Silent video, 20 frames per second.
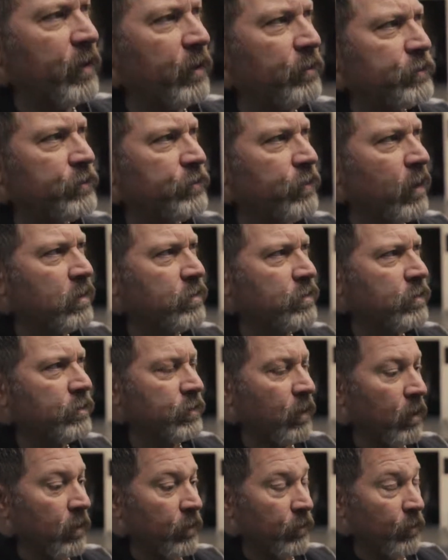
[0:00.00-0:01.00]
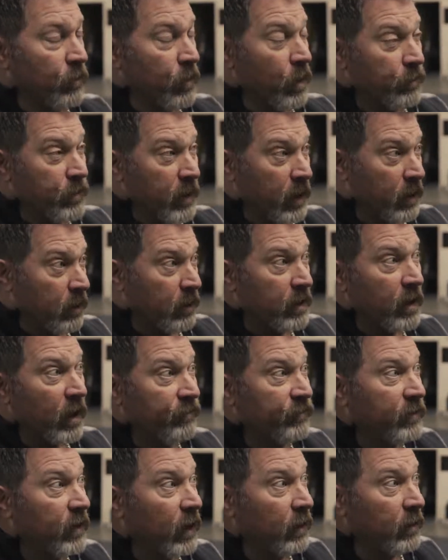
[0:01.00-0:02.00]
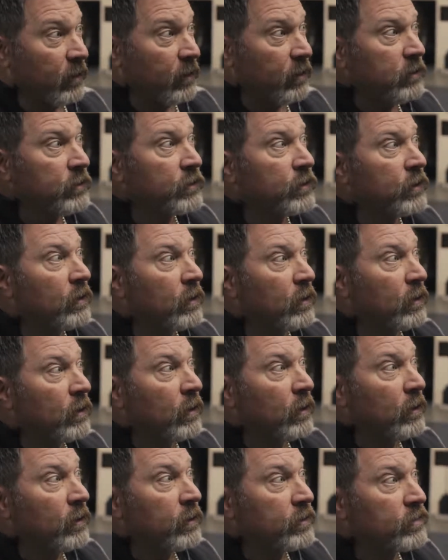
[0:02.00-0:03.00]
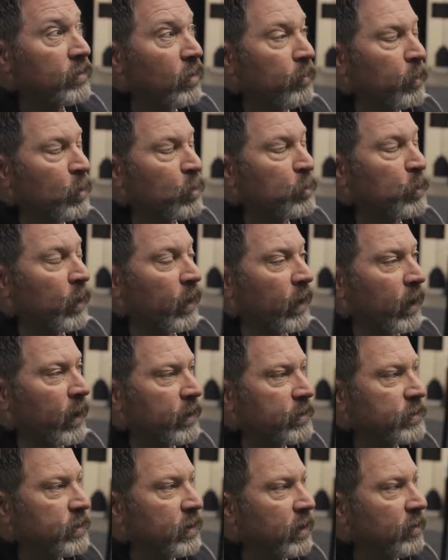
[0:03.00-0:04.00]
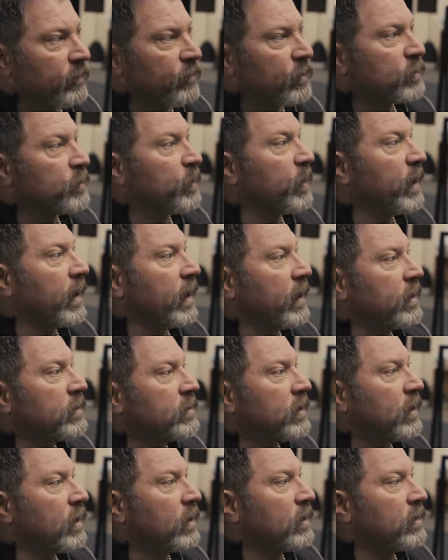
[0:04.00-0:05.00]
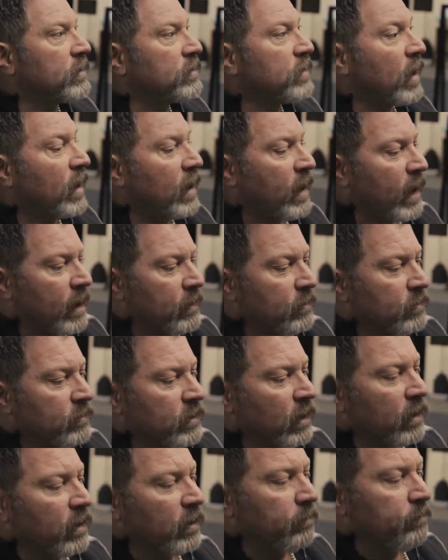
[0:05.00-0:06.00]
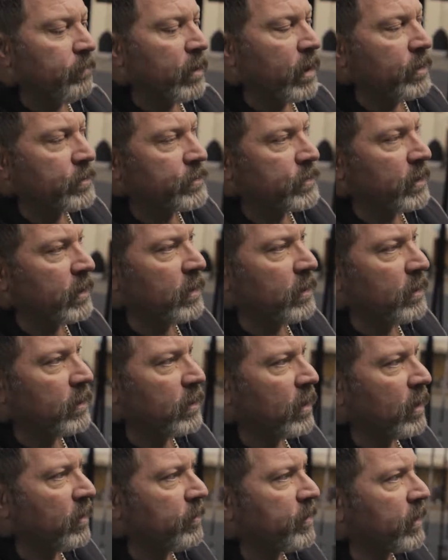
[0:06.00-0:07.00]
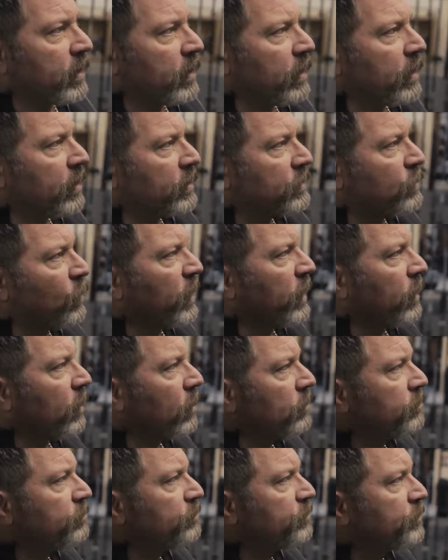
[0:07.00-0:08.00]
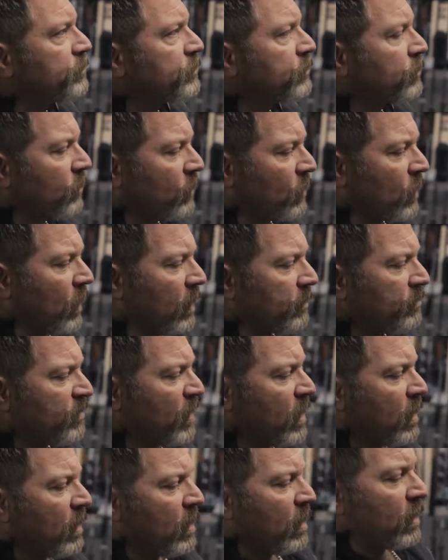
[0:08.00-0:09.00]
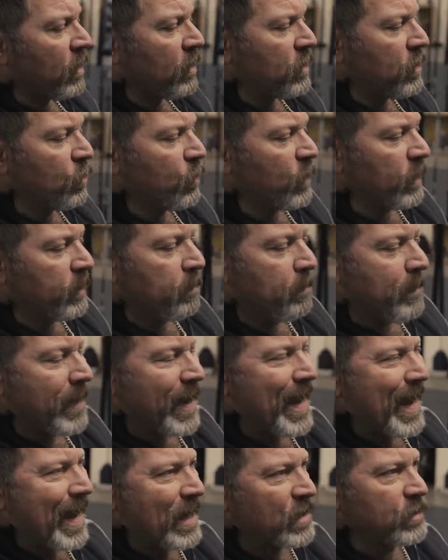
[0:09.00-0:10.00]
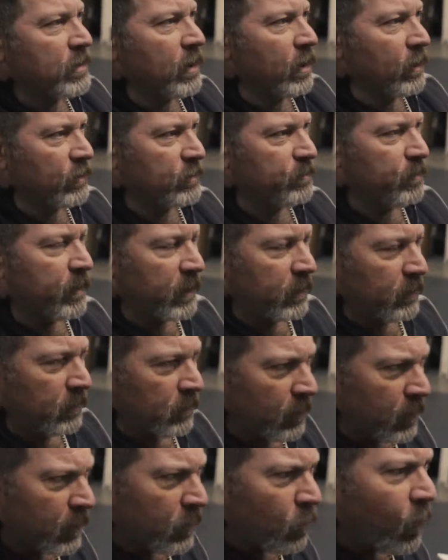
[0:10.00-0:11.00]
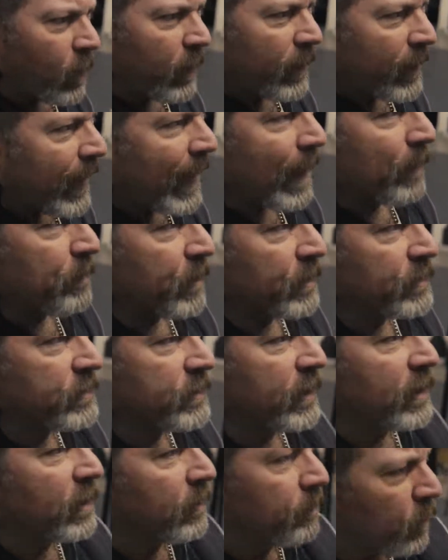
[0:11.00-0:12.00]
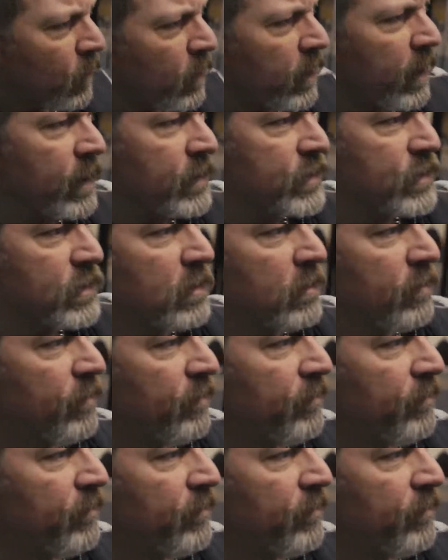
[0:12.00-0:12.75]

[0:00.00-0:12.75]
Those structures are the rotator cuff tendons, the supraspinatus and infraspinatus tendons, and there's a little bursa up in here as well, okay? You would mash those, but look what happens in a press.